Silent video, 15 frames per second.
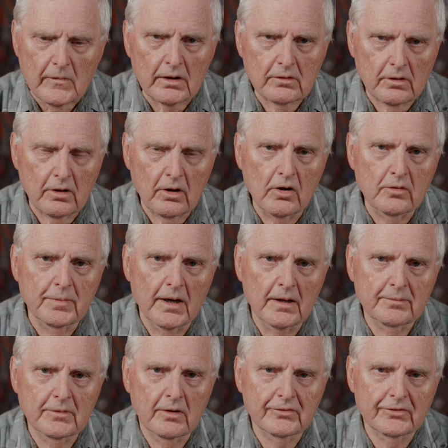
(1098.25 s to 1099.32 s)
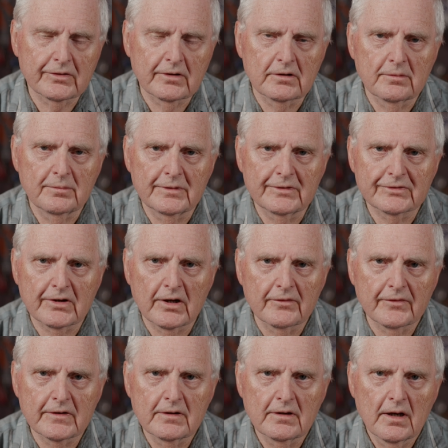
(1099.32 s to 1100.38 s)
The long pipe notes tend to be
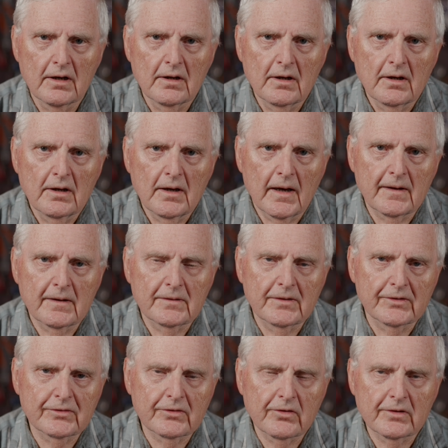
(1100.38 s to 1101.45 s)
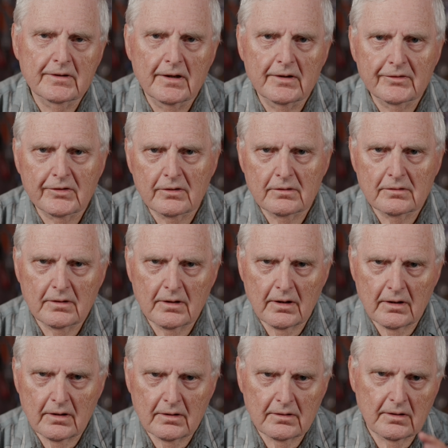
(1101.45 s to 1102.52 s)
stuffy, and this creates
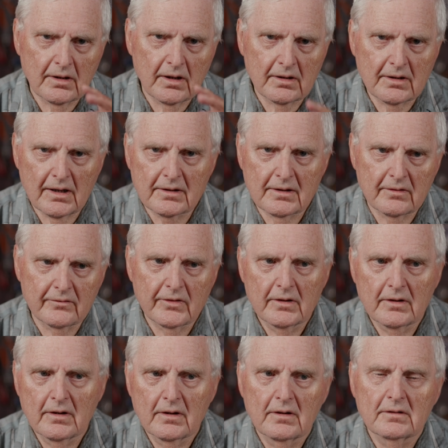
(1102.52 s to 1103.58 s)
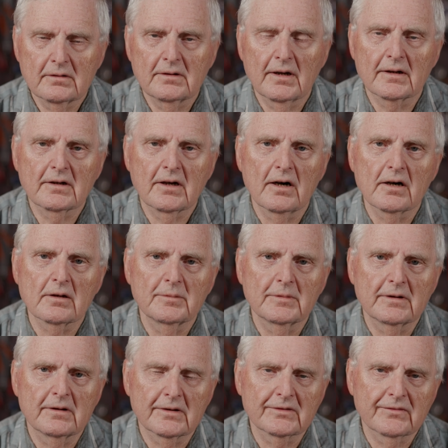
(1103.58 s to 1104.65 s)
a kind of
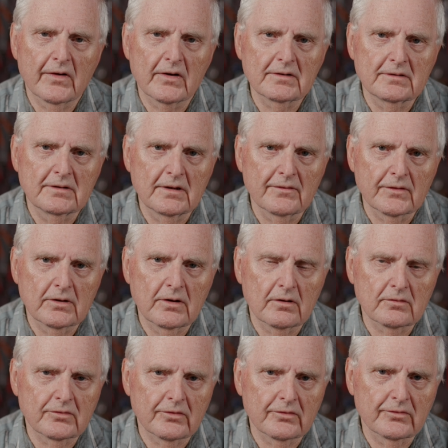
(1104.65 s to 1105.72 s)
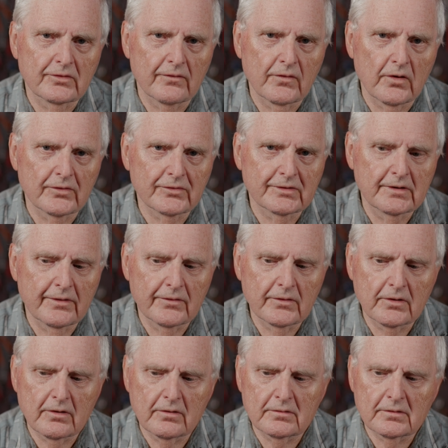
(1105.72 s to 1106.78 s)
dichotomy that's very difficult to traverse,
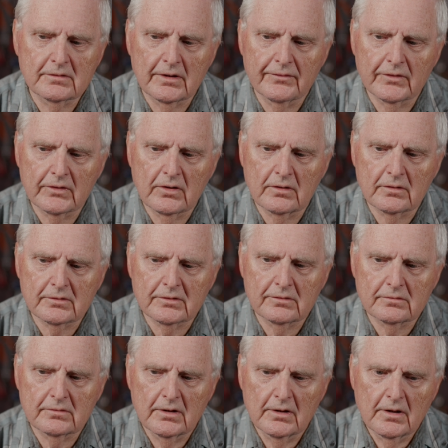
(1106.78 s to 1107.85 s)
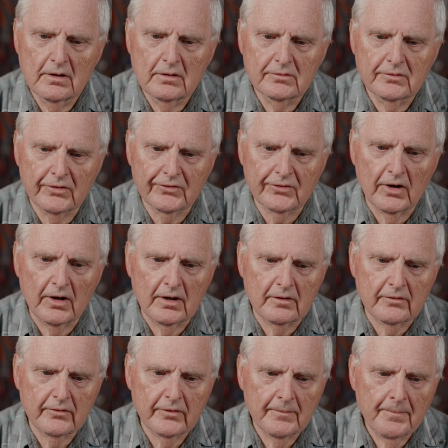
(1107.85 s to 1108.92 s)
difficult to
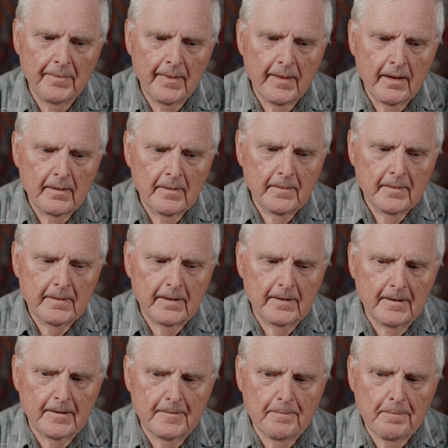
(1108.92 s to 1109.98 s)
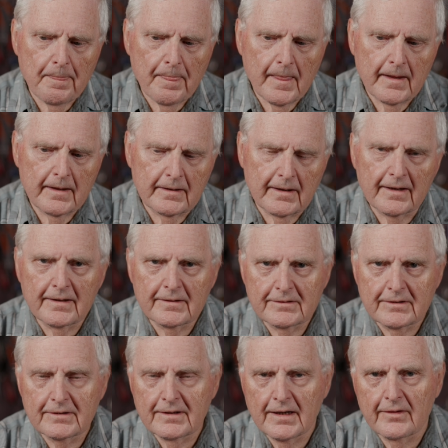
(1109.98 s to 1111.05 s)
solve. And I
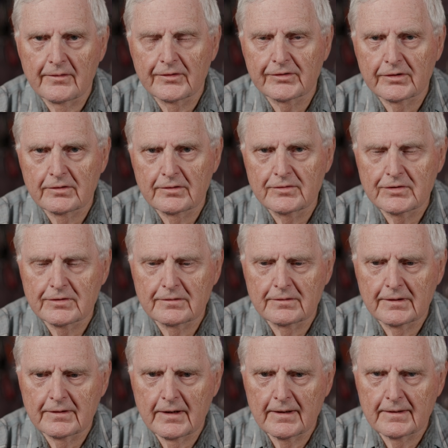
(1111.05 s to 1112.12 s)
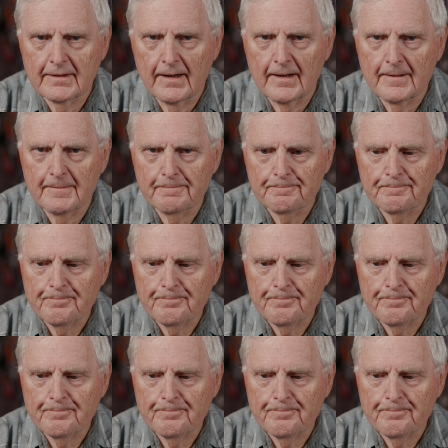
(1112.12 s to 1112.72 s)
didn't have the solution at that time.